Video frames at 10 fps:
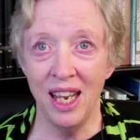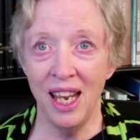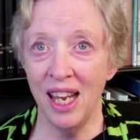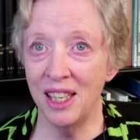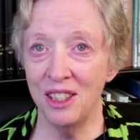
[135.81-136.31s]

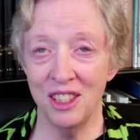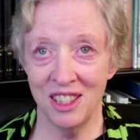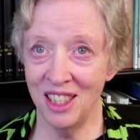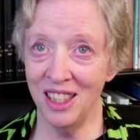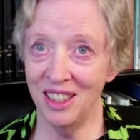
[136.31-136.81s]
and
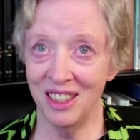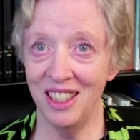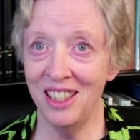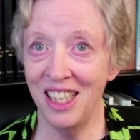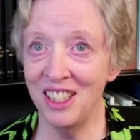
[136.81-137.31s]

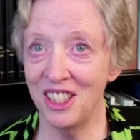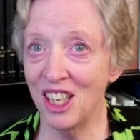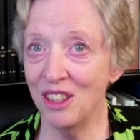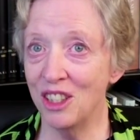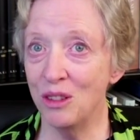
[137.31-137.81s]
suddenly they
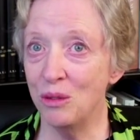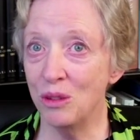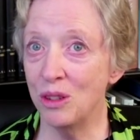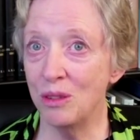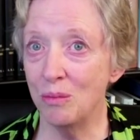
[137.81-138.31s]
started
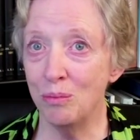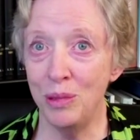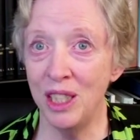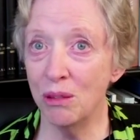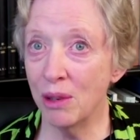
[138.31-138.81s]

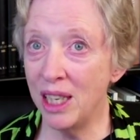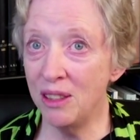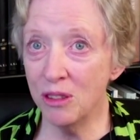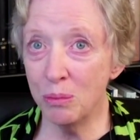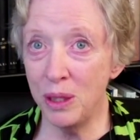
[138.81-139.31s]
being ready
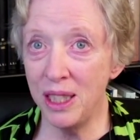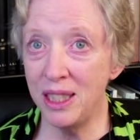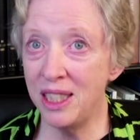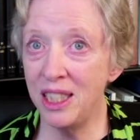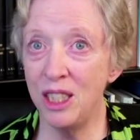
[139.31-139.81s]
for
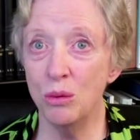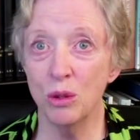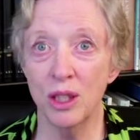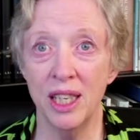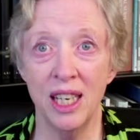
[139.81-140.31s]
PT,
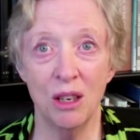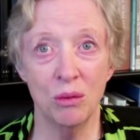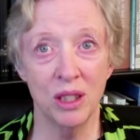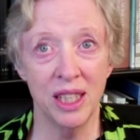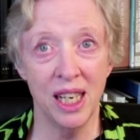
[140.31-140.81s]
working out
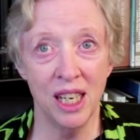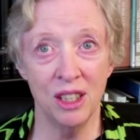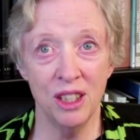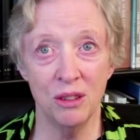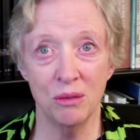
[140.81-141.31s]
really
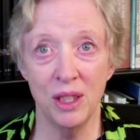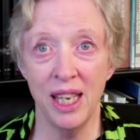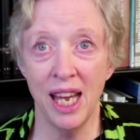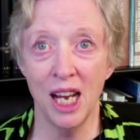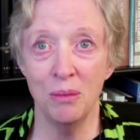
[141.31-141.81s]
hard in
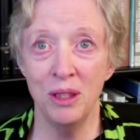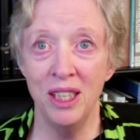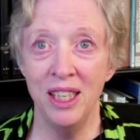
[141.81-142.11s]
rehab,